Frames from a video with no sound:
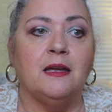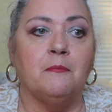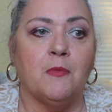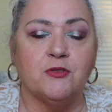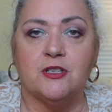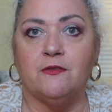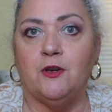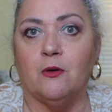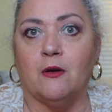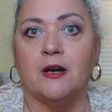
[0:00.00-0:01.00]
Most of
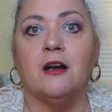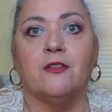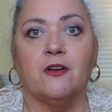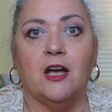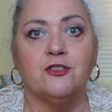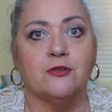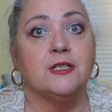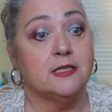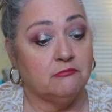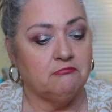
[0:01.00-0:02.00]
you are in other
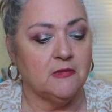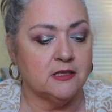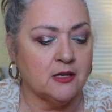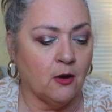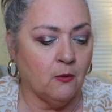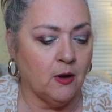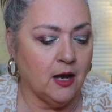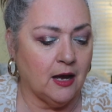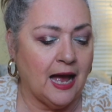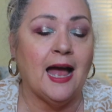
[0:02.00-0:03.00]
countries. So,
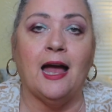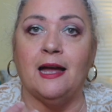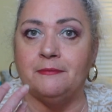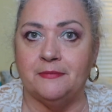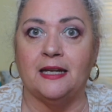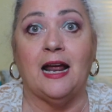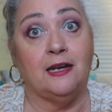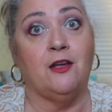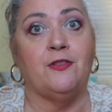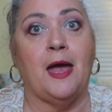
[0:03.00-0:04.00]
I
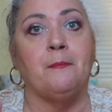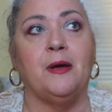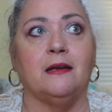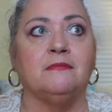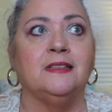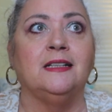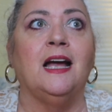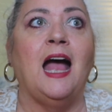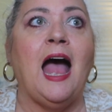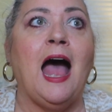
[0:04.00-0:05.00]
know that, but
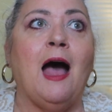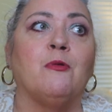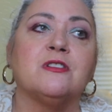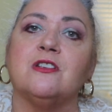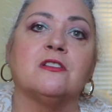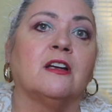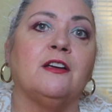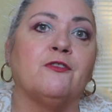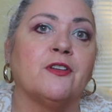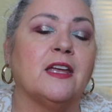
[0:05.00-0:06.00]
I was just
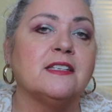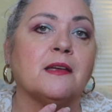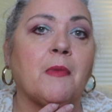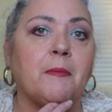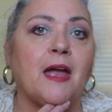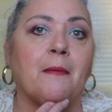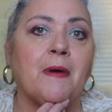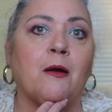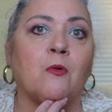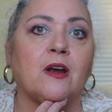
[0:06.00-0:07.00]
looking for things that maybe I
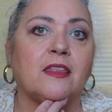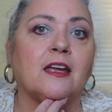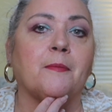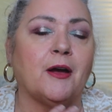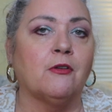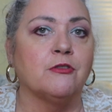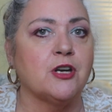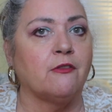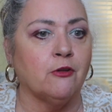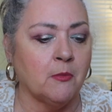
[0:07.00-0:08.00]
might want to think about
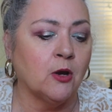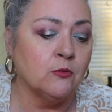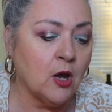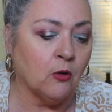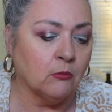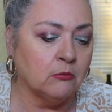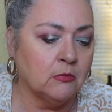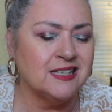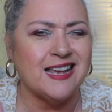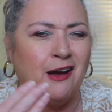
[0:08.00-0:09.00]
crocheting for my own home,
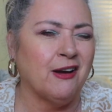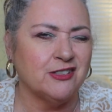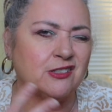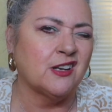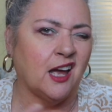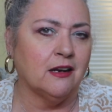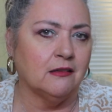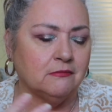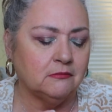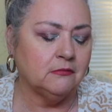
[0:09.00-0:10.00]
is how I just kind
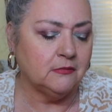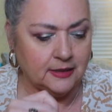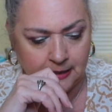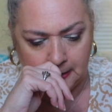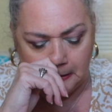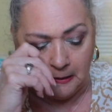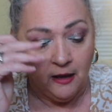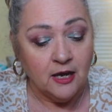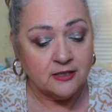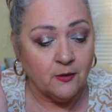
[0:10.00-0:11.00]
of did it.
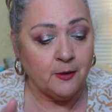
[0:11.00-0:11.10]
So